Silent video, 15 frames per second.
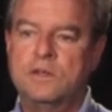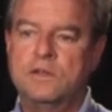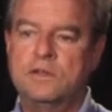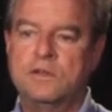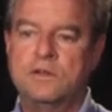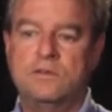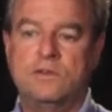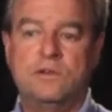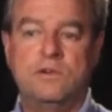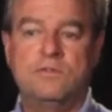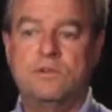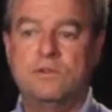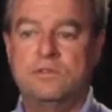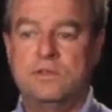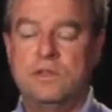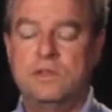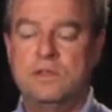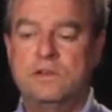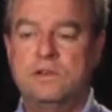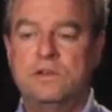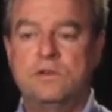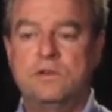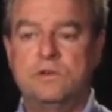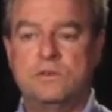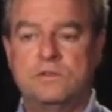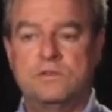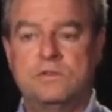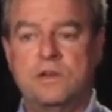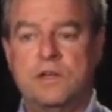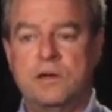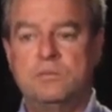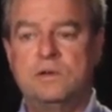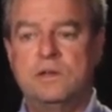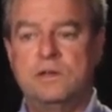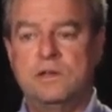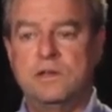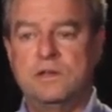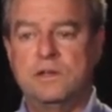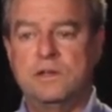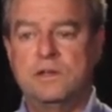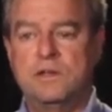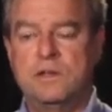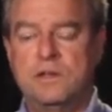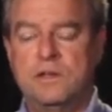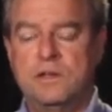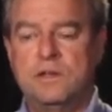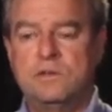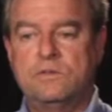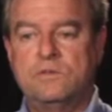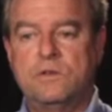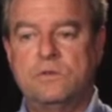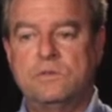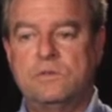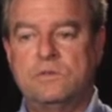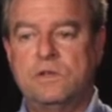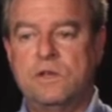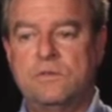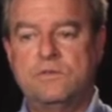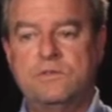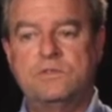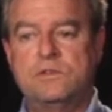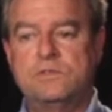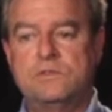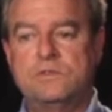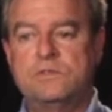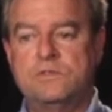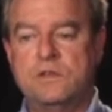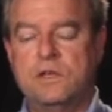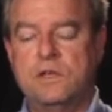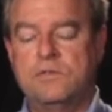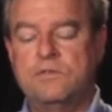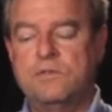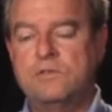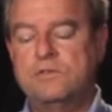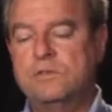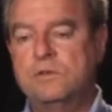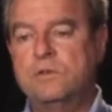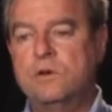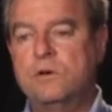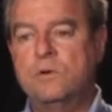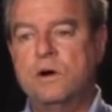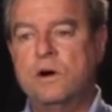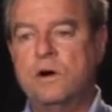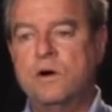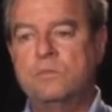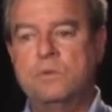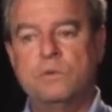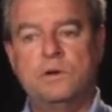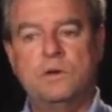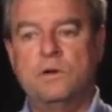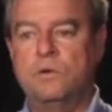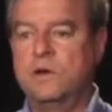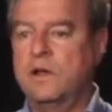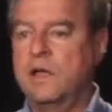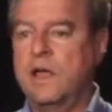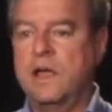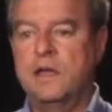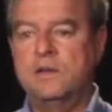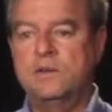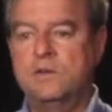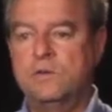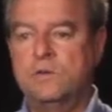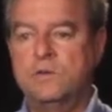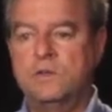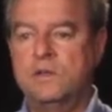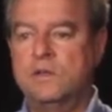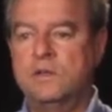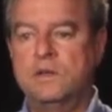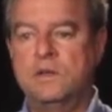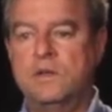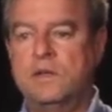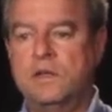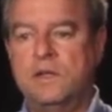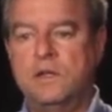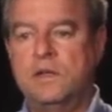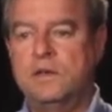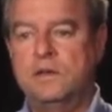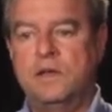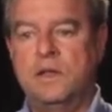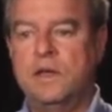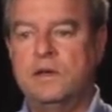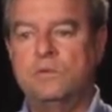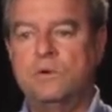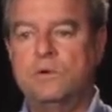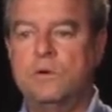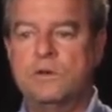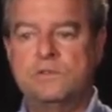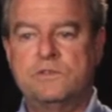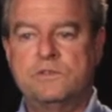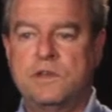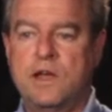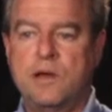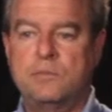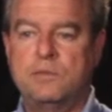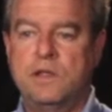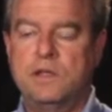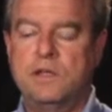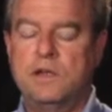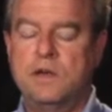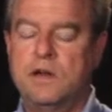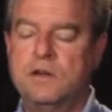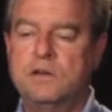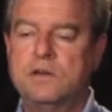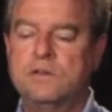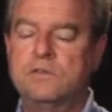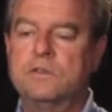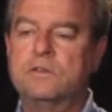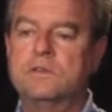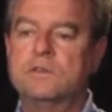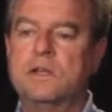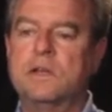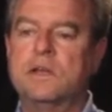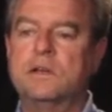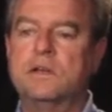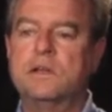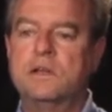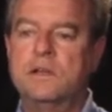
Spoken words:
the very first thing you do is stop digging. So just like physicians say, first do no harm, we don't want to add to the debt. We want to stop taking on additional debt,